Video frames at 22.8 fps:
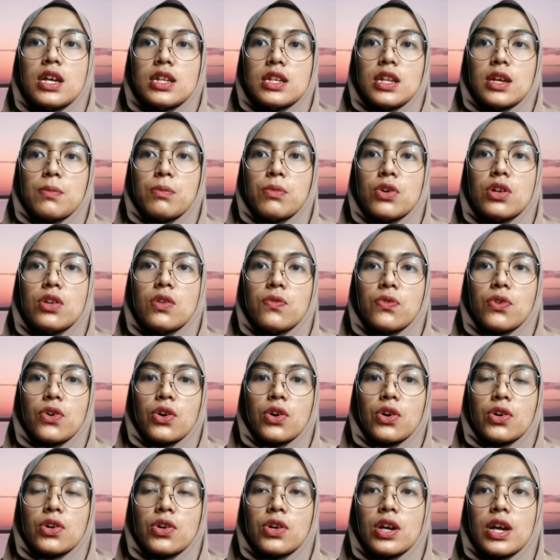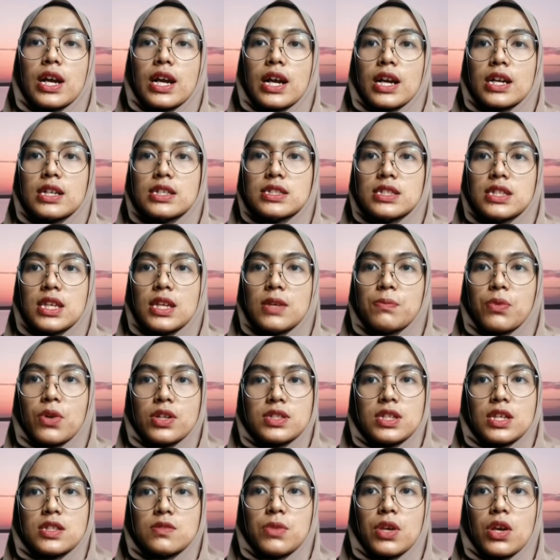the mold for casting
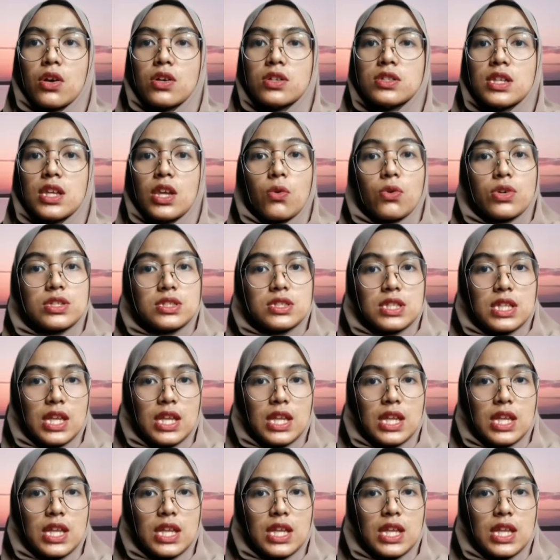process because it was